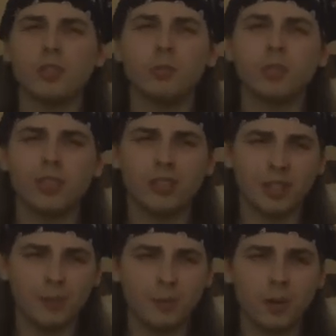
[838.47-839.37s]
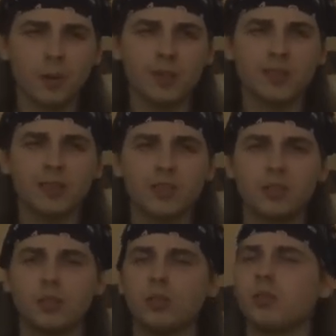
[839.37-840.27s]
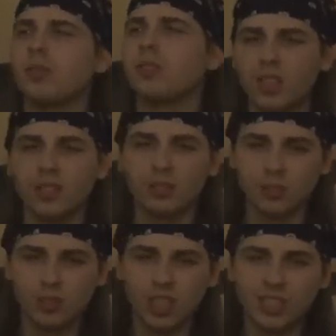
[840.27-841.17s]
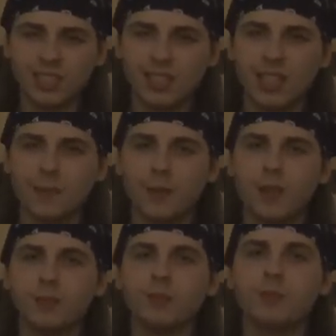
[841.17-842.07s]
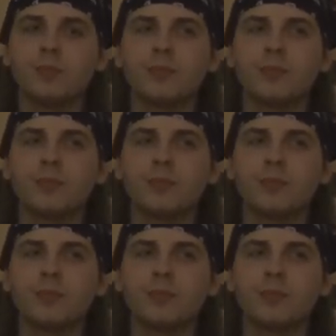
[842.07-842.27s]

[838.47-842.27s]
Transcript: who is looking forward to the Justice League film,